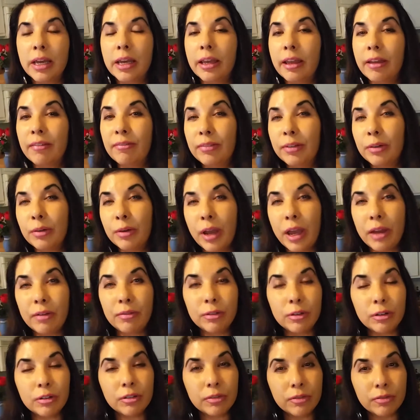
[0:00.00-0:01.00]
If they're
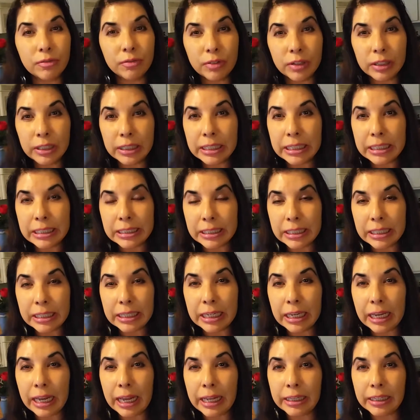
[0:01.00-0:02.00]
ever feeling sick
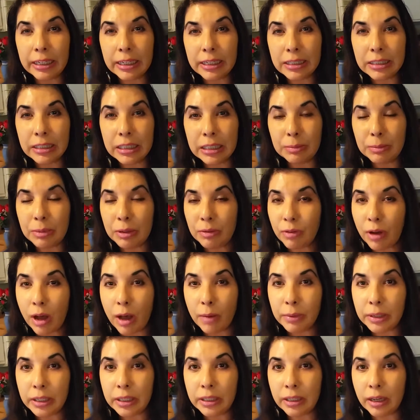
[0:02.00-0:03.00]
and they seem to be
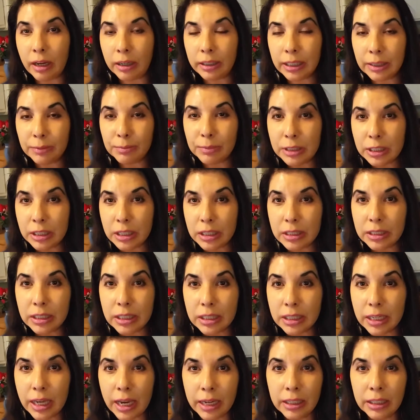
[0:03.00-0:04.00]
vomiting, I give them just a
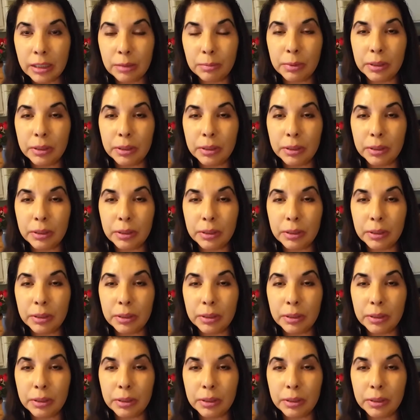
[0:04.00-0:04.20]
tiny